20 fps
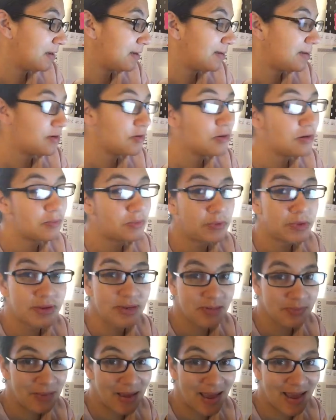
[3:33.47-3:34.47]
did not
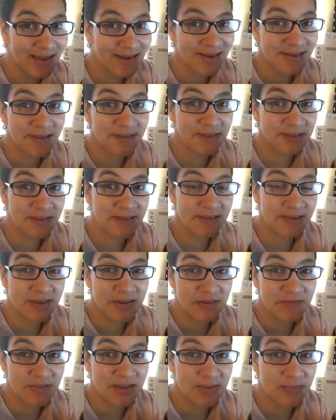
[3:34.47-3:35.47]
want pants this
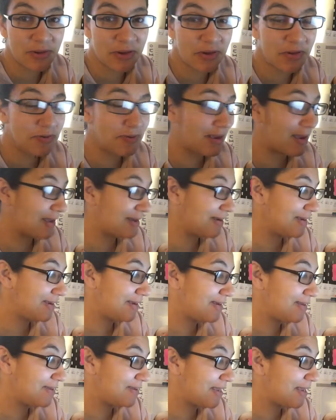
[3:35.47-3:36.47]
NaNoWriMo, and
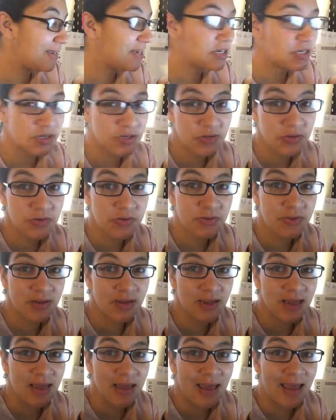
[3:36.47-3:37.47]
it's day two
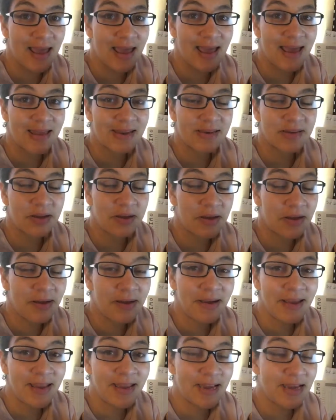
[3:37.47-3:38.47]
and
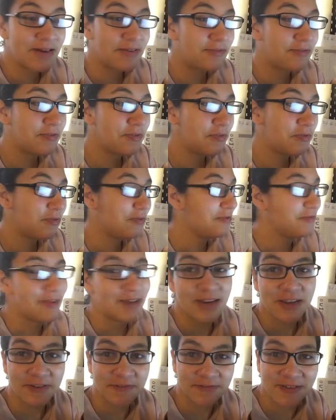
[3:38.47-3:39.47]
I have
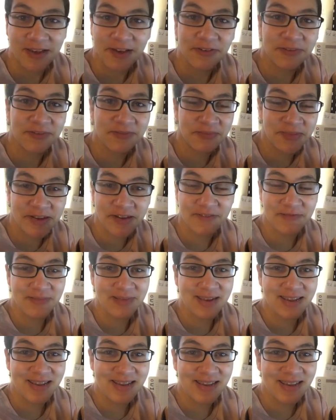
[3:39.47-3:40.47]
already failed
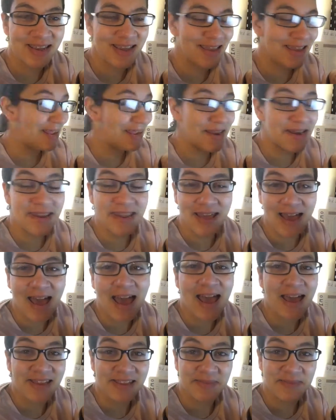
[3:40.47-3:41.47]
miserably in that
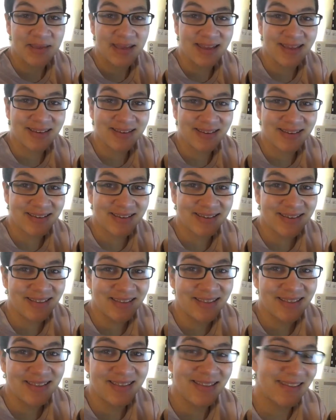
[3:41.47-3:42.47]
aspect
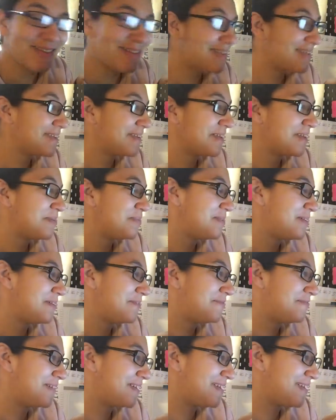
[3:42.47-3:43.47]
this is gonna be a
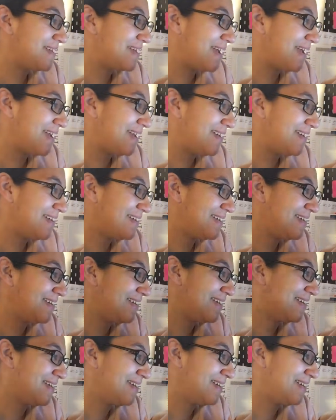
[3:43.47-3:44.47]
fun day
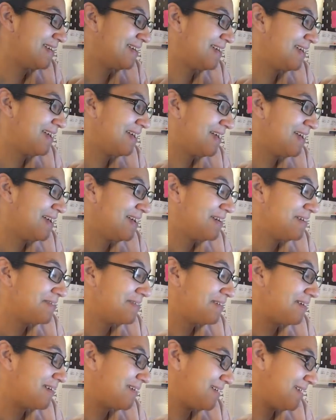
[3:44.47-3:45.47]

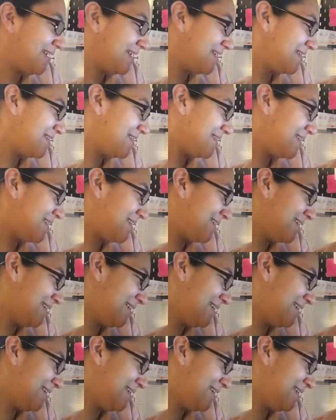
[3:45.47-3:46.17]
right let's uh